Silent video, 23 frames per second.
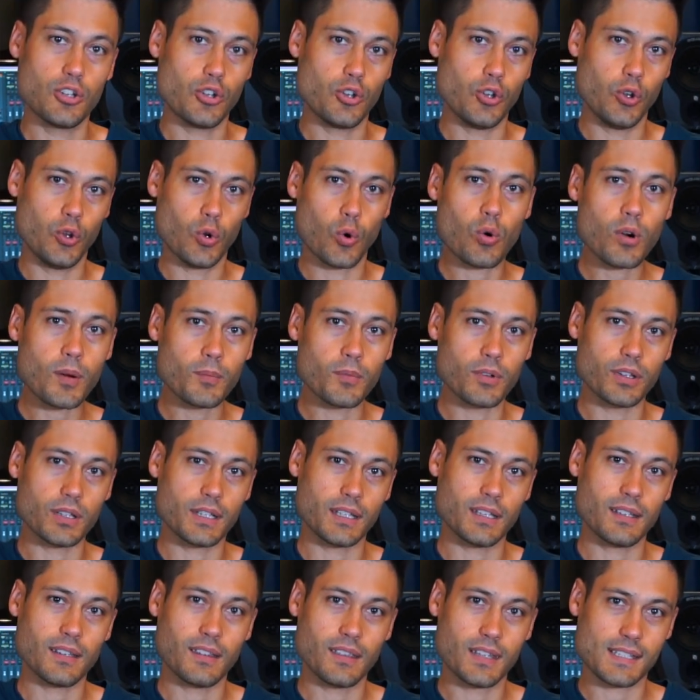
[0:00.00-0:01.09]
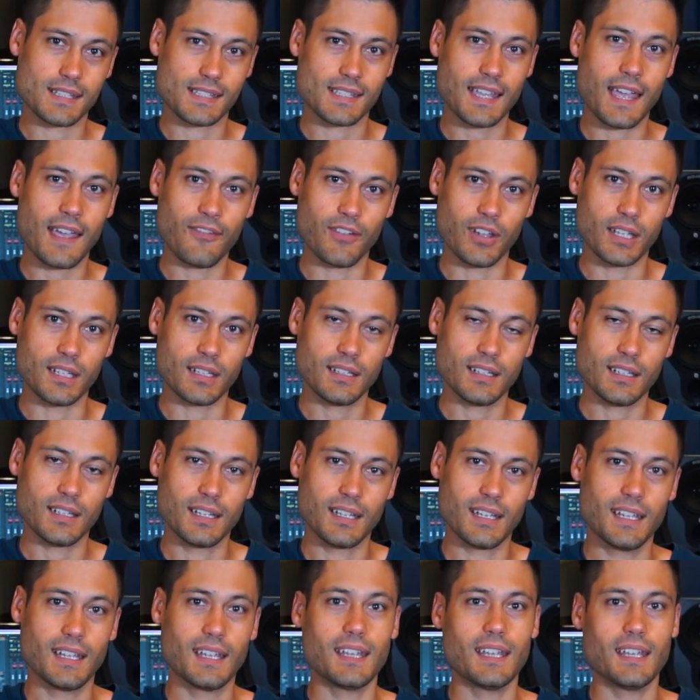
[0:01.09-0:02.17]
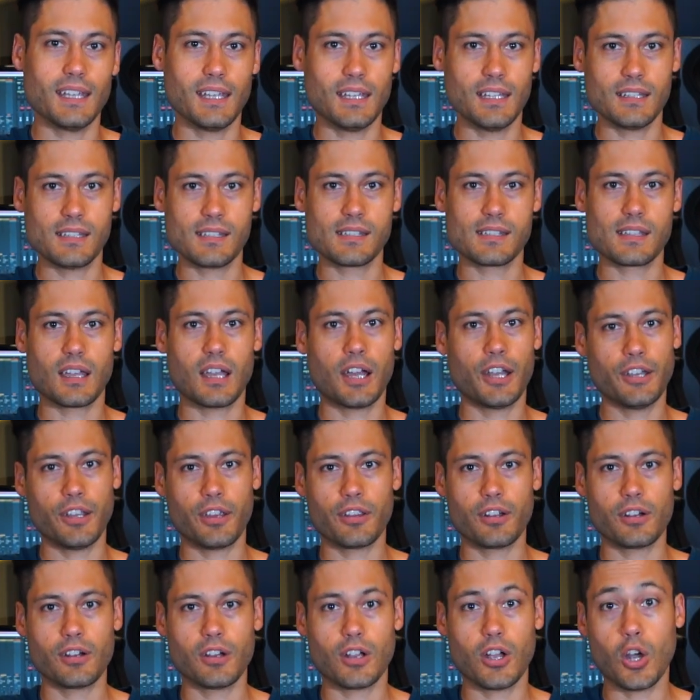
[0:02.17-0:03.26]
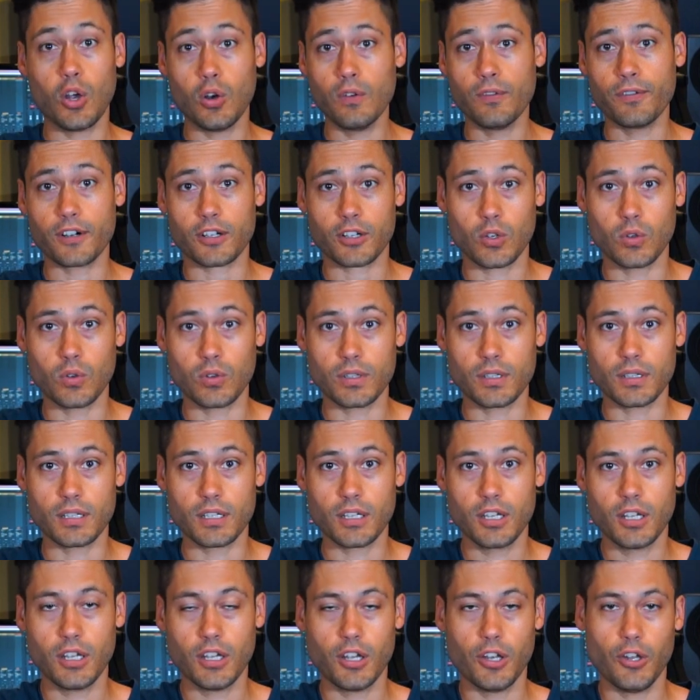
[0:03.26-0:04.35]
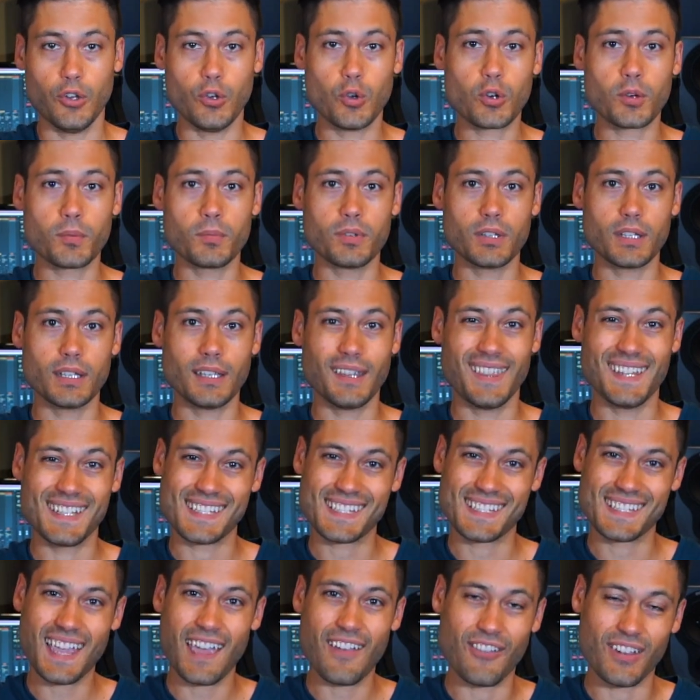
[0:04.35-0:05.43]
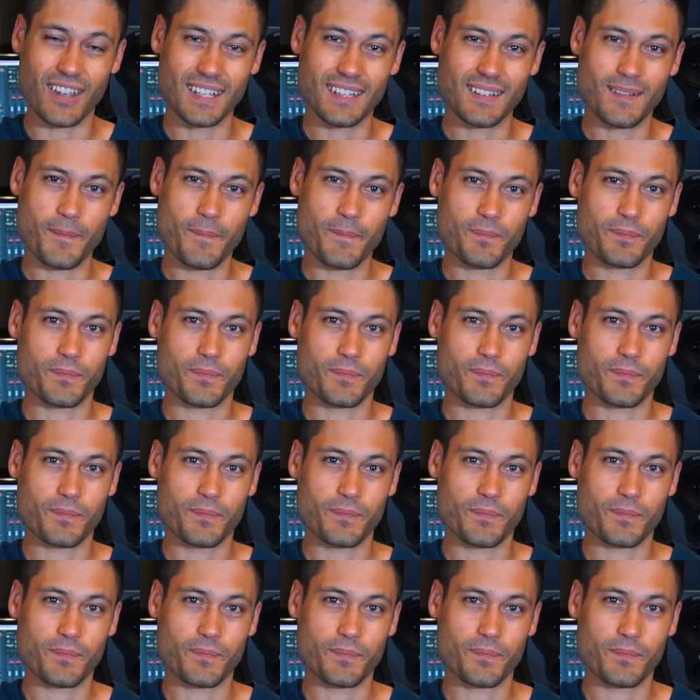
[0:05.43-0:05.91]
Normally, the 7 is another over chord. Normally, the 7